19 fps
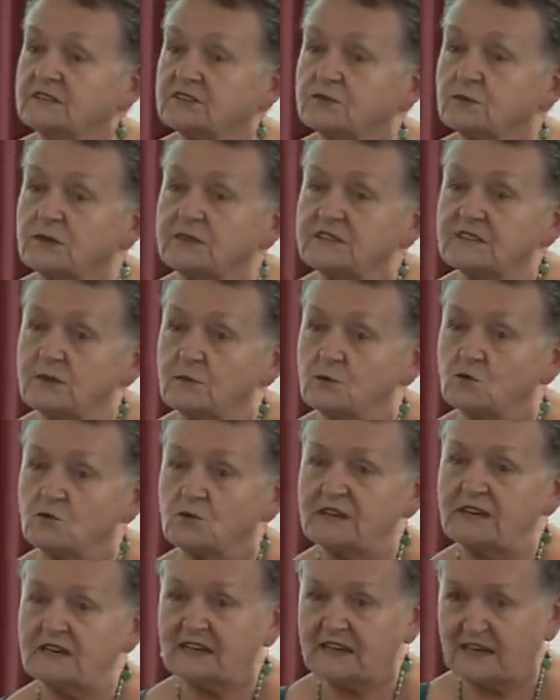Squeeze up
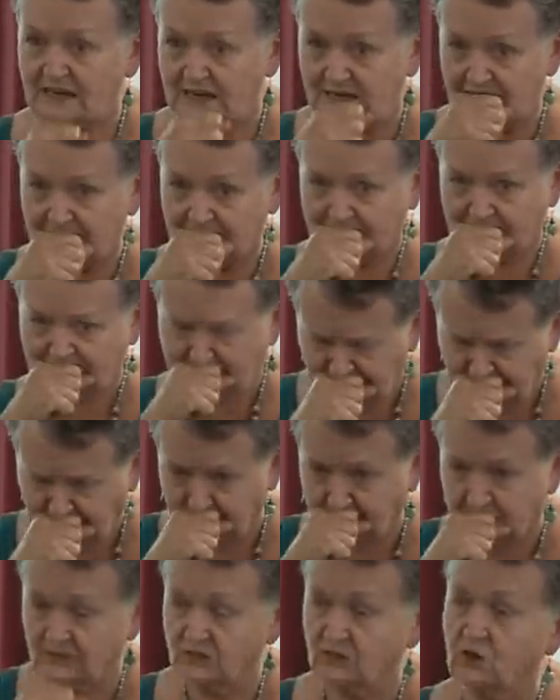really hard and
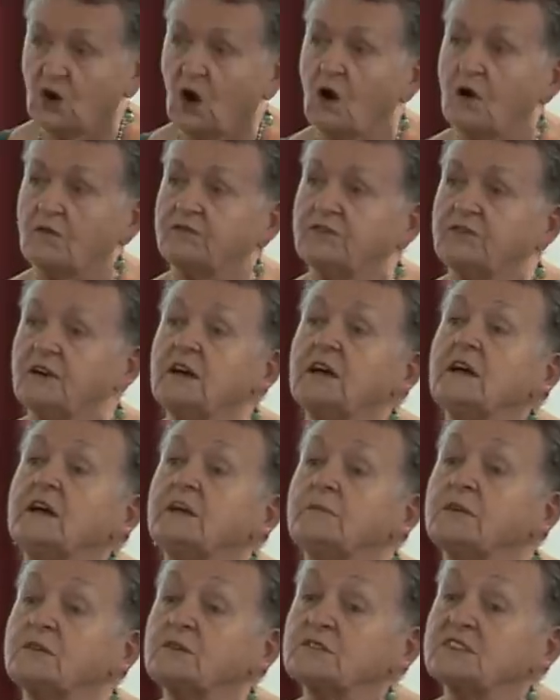cough.
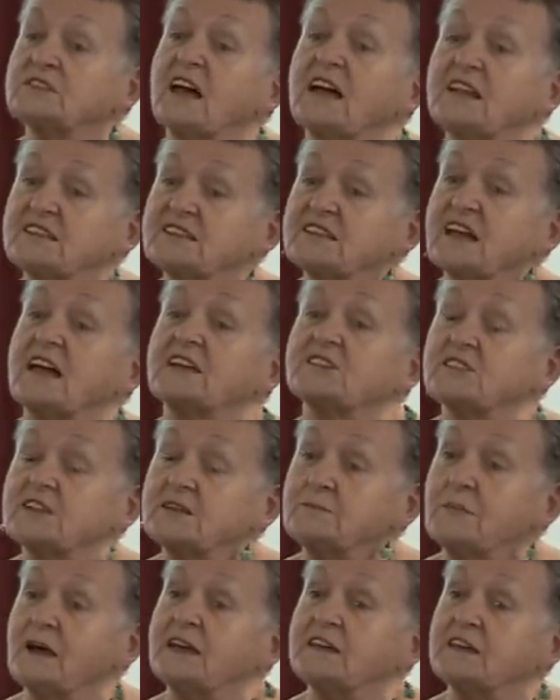Because that's
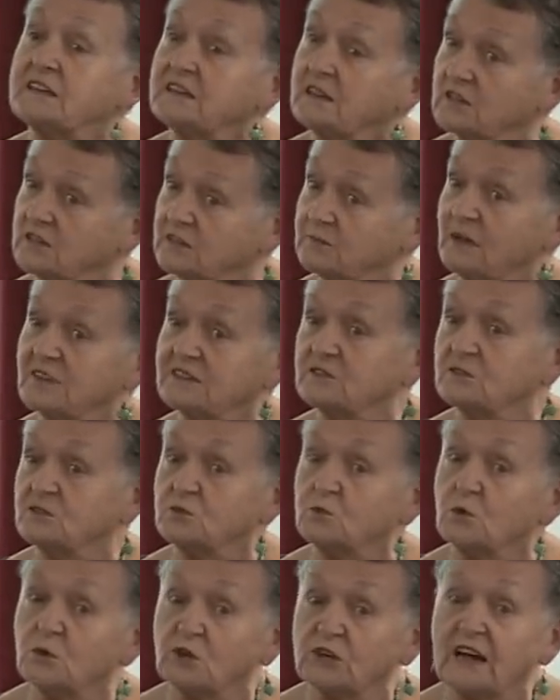actually making those
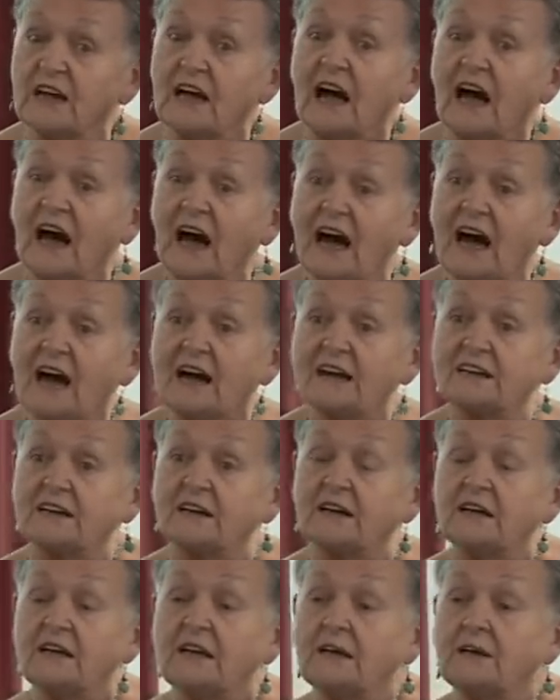muscles work
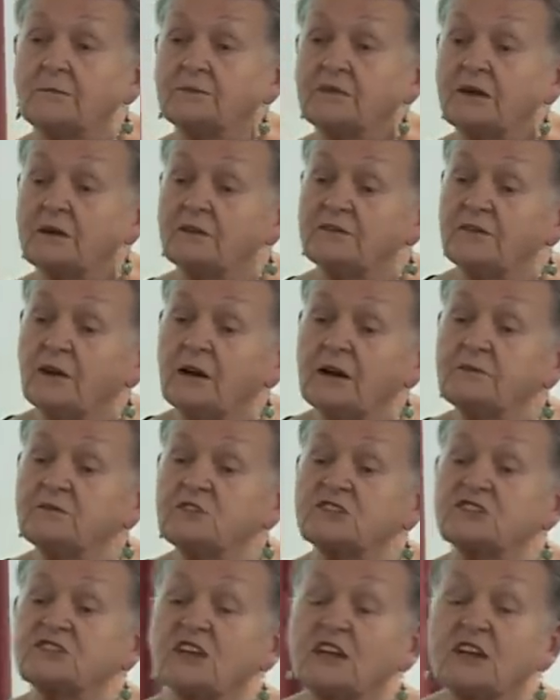harder. Now, if
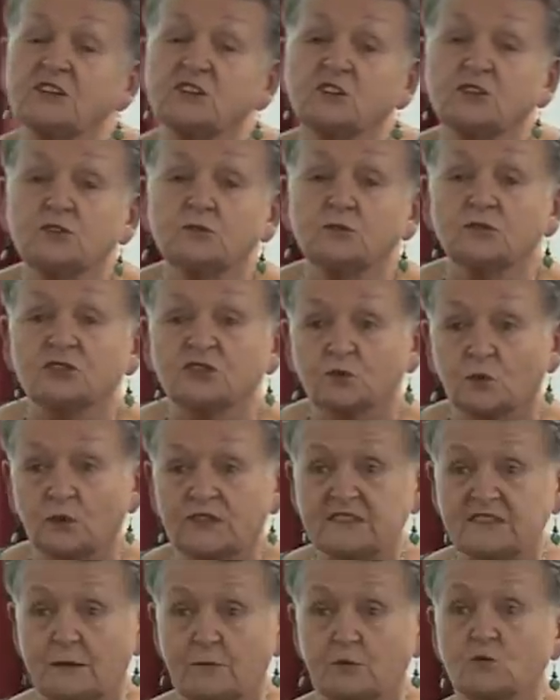I'm to say to you,
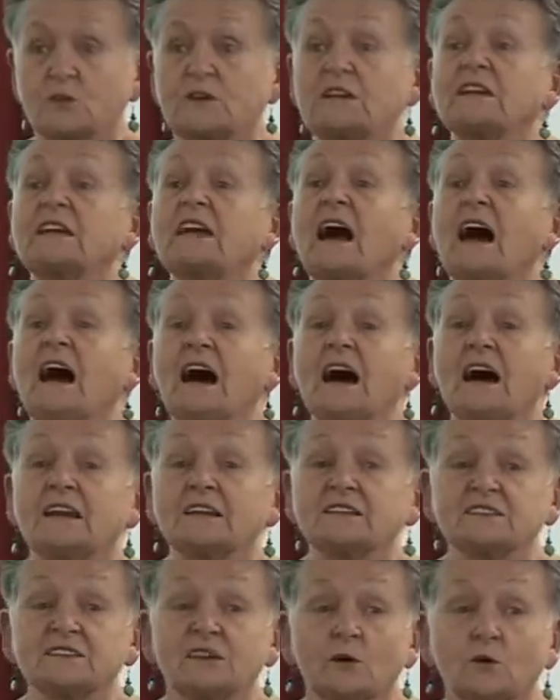squeeze up really
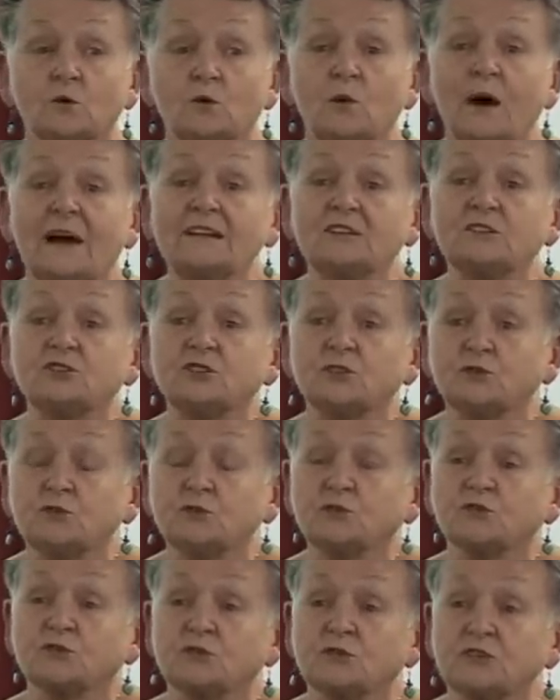hard. So one,
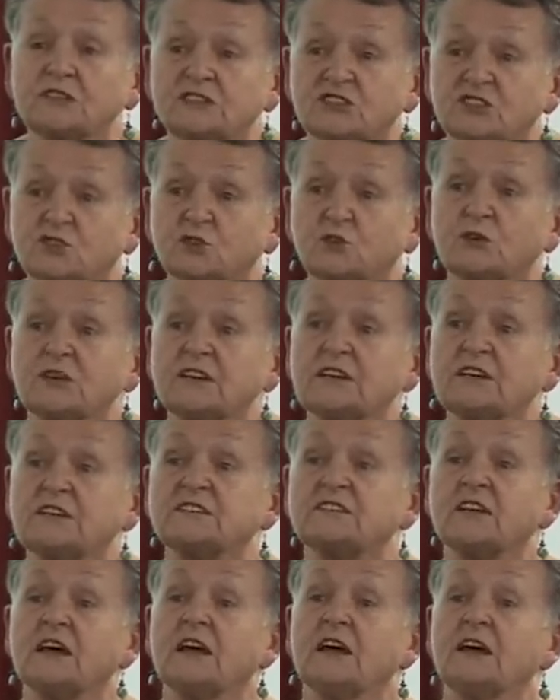two, three,
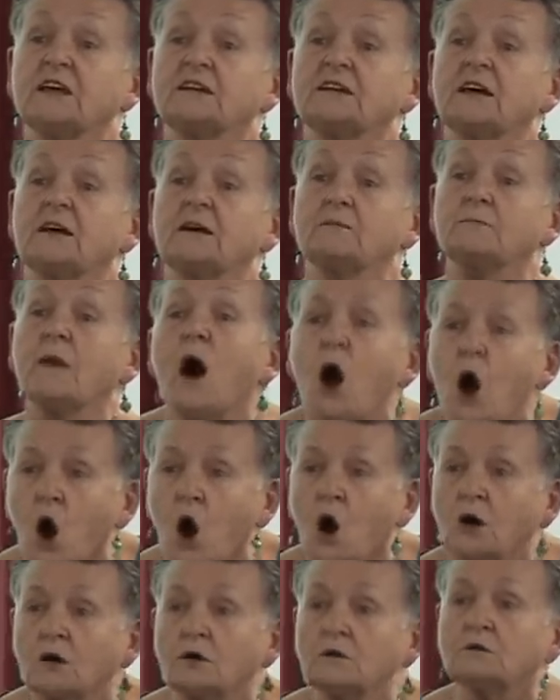squeeze. Now,
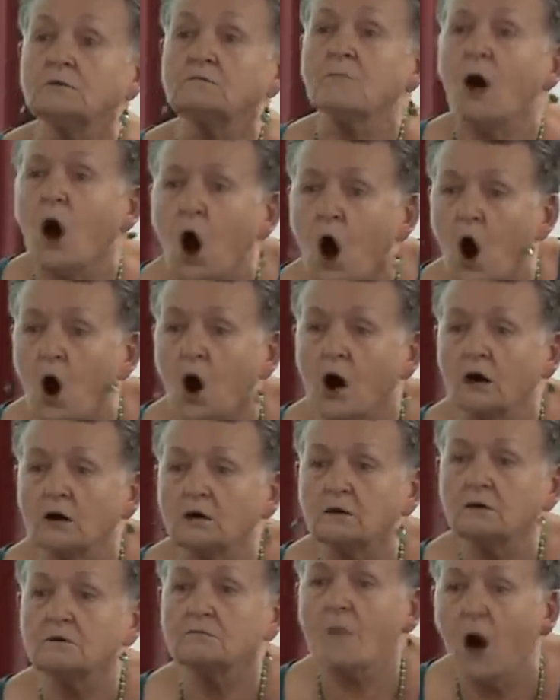more, more.
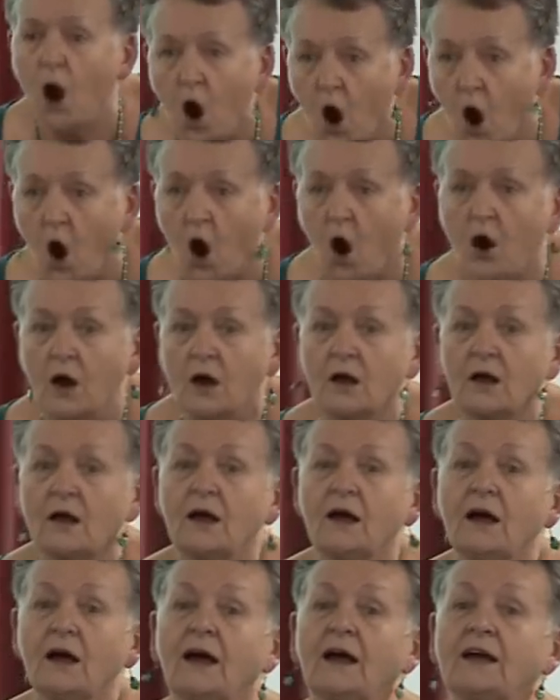More!
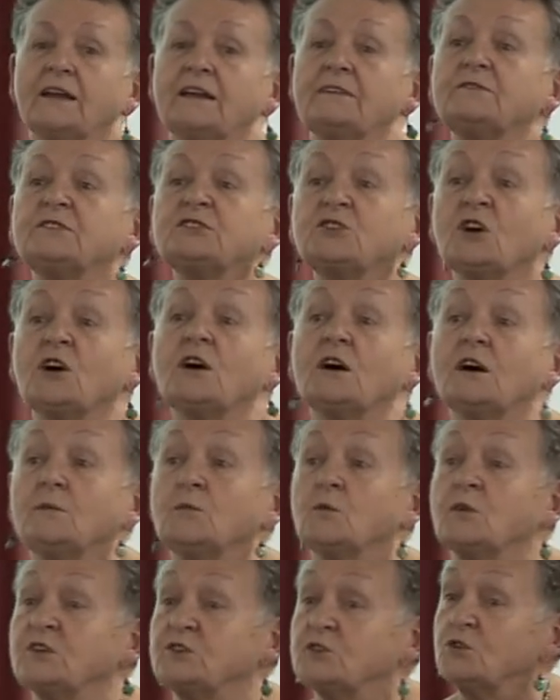And every
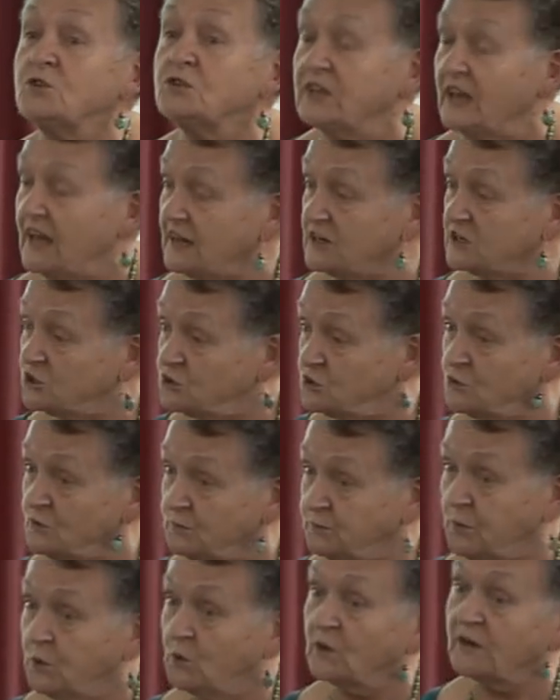time we do that,
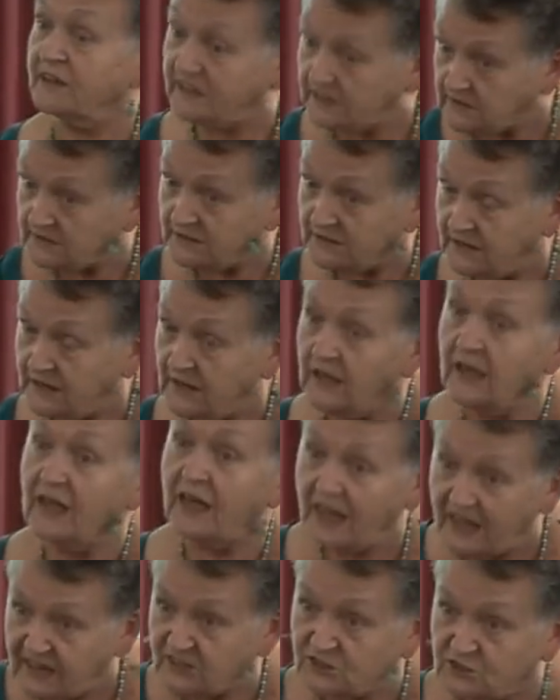you pull in
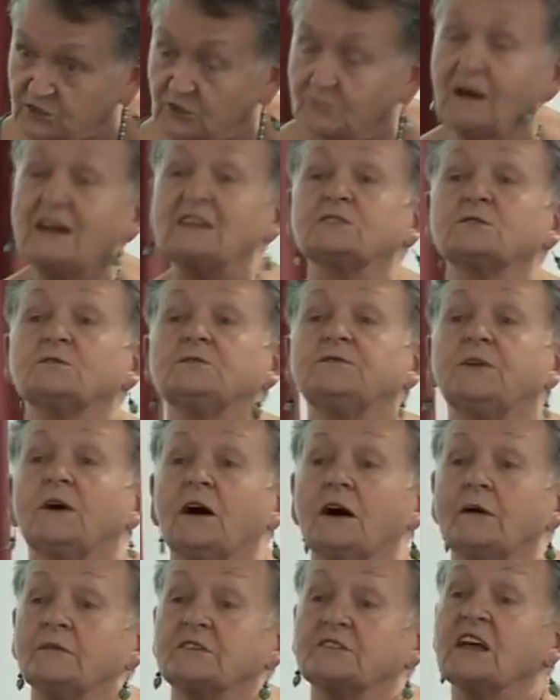extra muscle
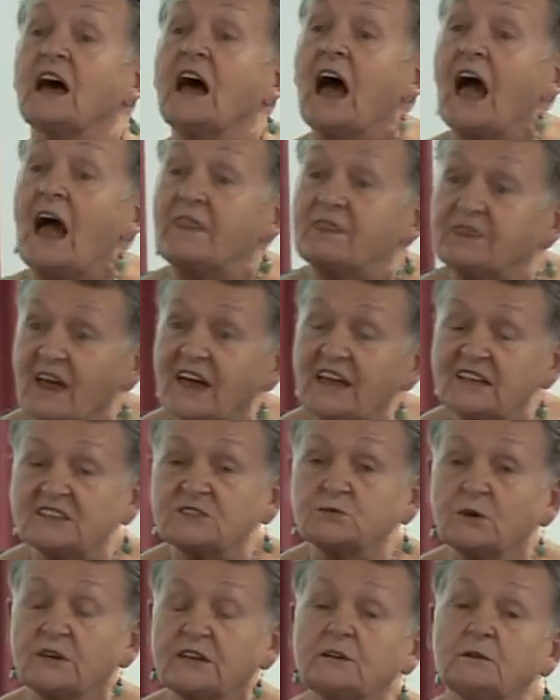fibres, and
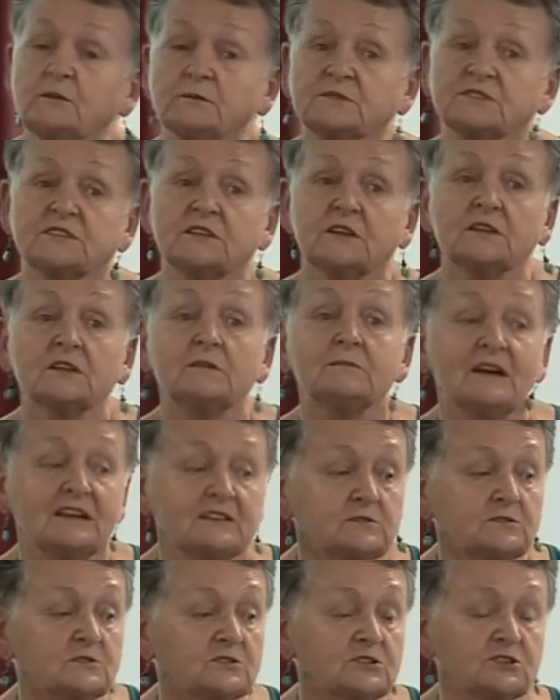that's what helps the
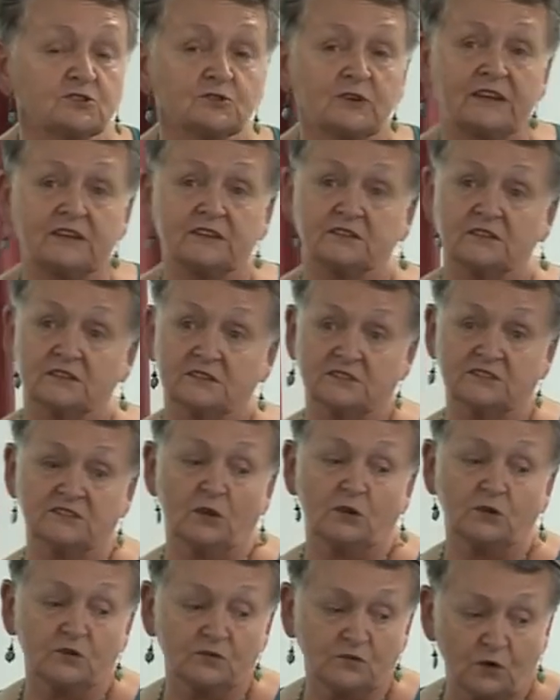muscle to strengthen.
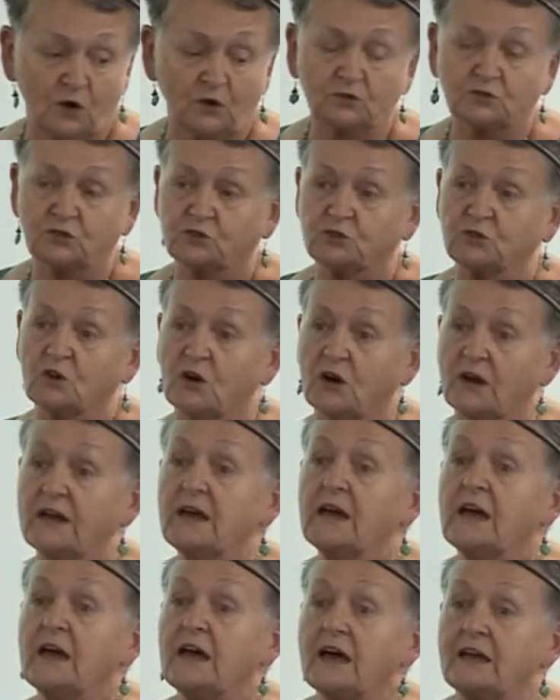So you've got to
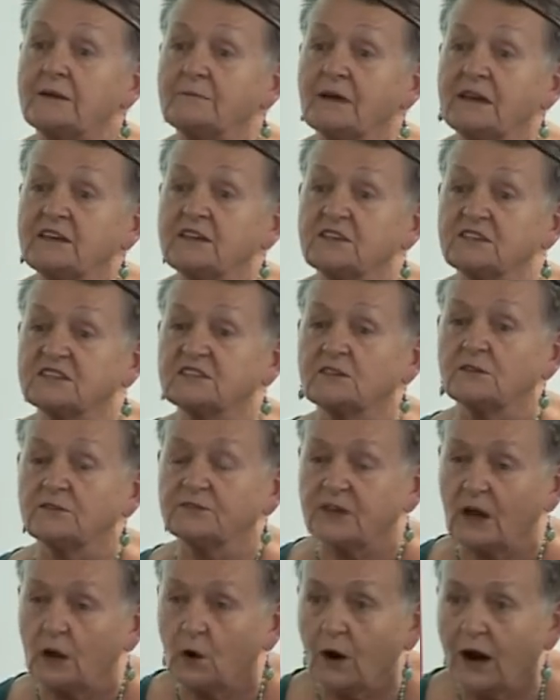try and make
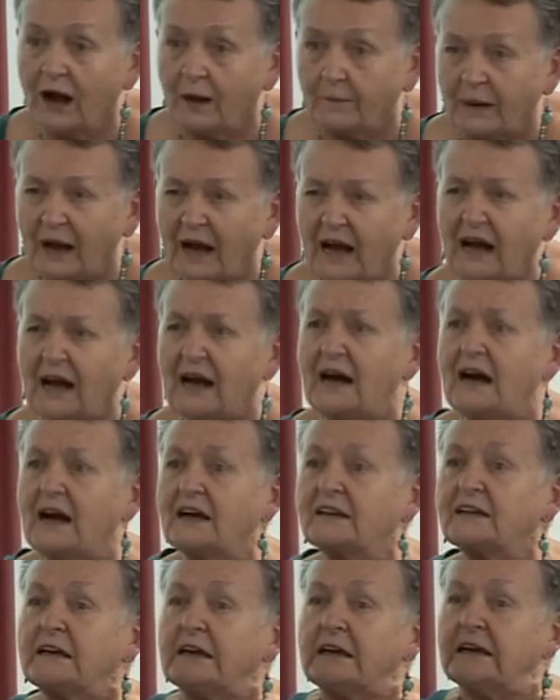yourself go up
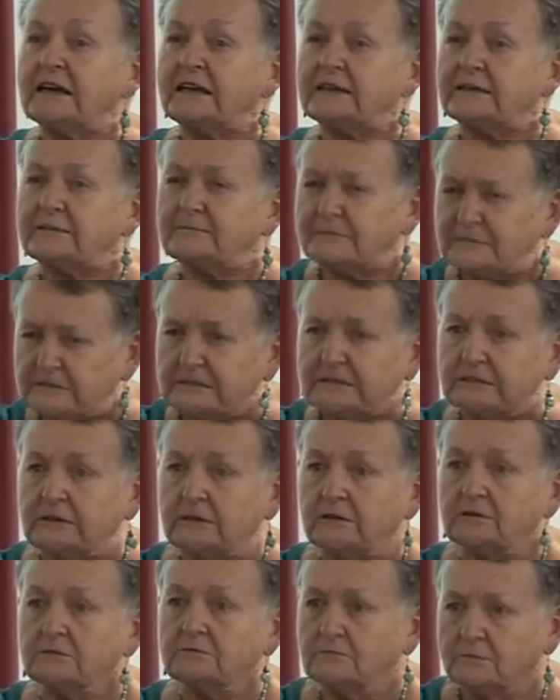hard, and then
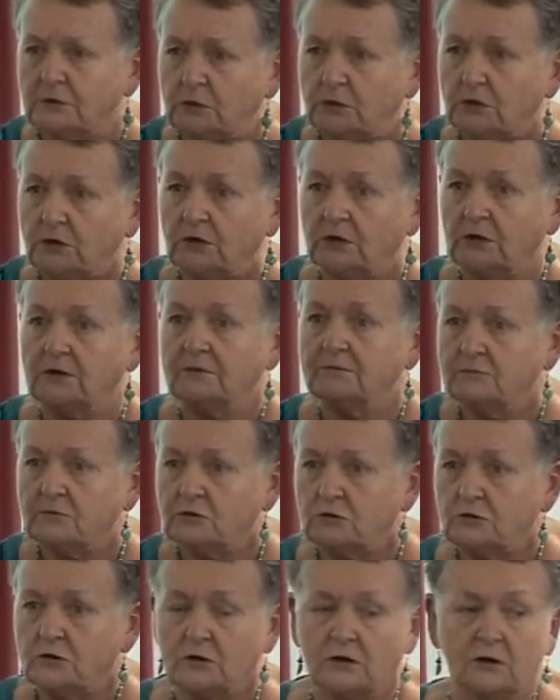more, more,
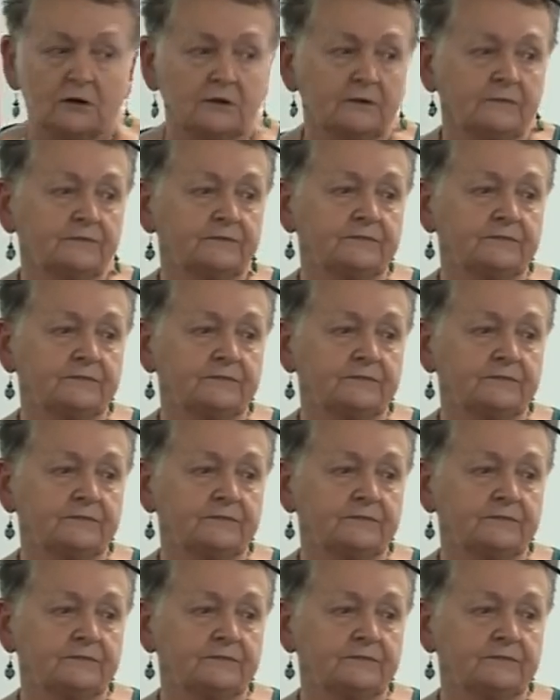more.